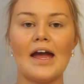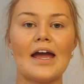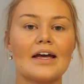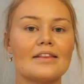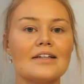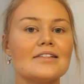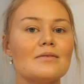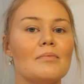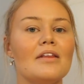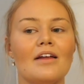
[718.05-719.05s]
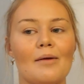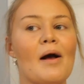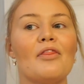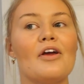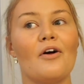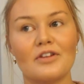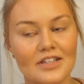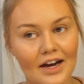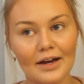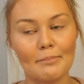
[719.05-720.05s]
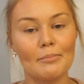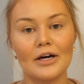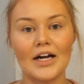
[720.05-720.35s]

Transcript: And that doesn't mean that I'm healthy all the time, but